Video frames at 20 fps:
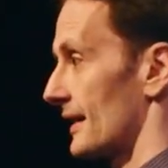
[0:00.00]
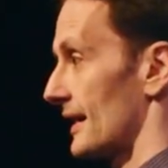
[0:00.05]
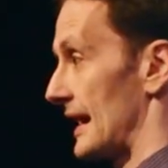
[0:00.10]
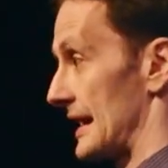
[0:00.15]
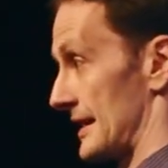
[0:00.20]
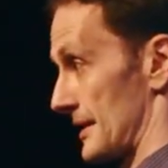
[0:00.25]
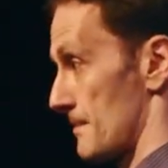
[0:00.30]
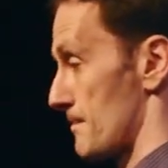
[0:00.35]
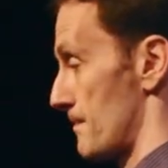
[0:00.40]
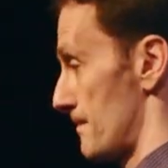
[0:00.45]

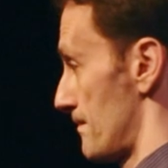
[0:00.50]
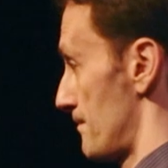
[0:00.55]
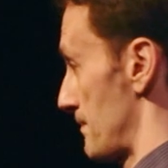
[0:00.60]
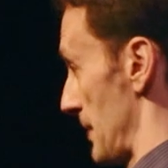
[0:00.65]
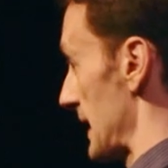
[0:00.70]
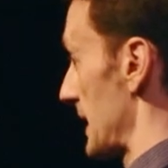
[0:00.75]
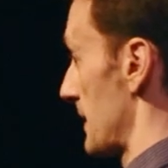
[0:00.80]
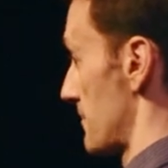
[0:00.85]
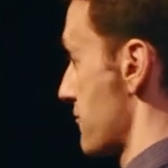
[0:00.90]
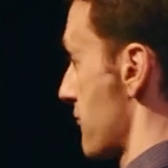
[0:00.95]
is a
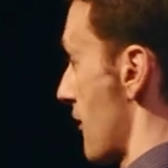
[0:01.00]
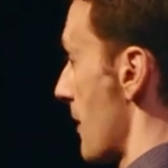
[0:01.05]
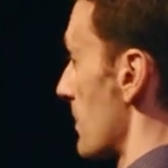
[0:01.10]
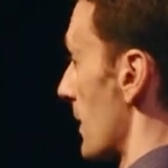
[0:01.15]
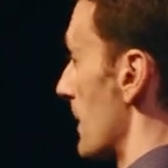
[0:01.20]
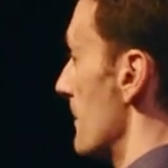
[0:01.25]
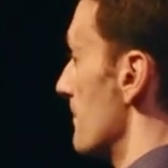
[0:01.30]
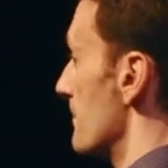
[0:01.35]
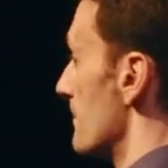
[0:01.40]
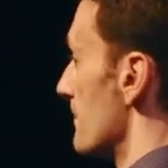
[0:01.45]
big
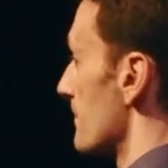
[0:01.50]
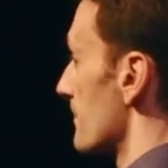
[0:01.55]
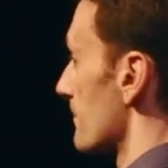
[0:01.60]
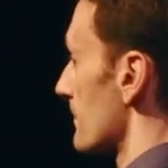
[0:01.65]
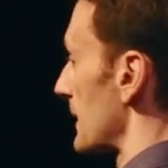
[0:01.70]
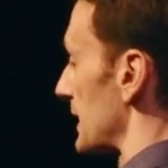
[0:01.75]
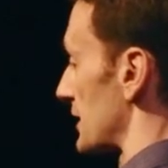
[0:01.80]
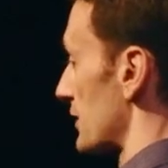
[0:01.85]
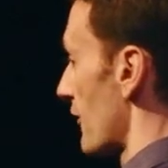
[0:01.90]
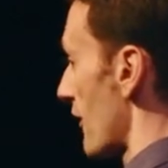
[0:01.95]
problem.
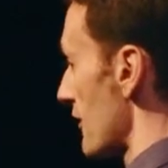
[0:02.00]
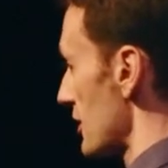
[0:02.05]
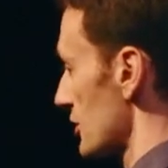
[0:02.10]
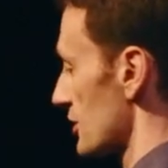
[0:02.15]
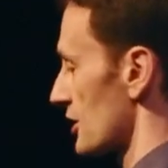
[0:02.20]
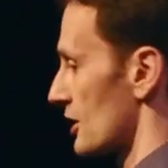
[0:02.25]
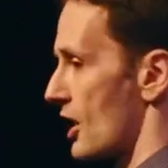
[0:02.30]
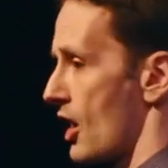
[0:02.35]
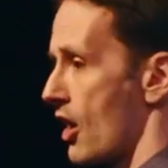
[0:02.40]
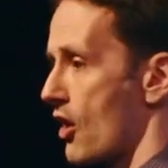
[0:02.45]
It's a very
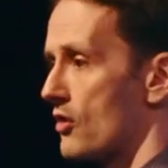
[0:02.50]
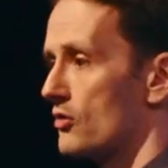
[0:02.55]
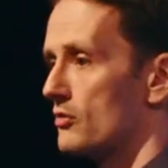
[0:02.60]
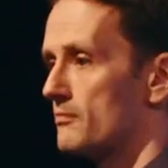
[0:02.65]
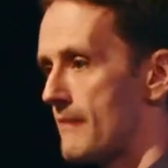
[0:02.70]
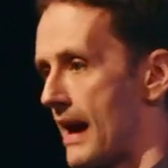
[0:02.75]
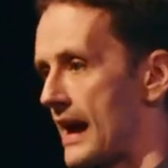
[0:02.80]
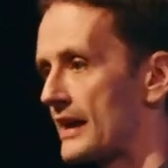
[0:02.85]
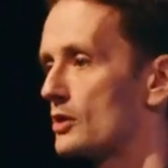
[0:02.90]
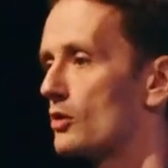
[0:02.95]
slow
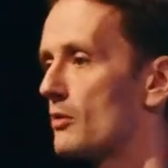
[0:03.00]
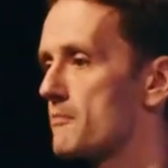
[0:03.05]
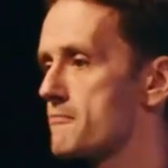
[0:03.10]
manual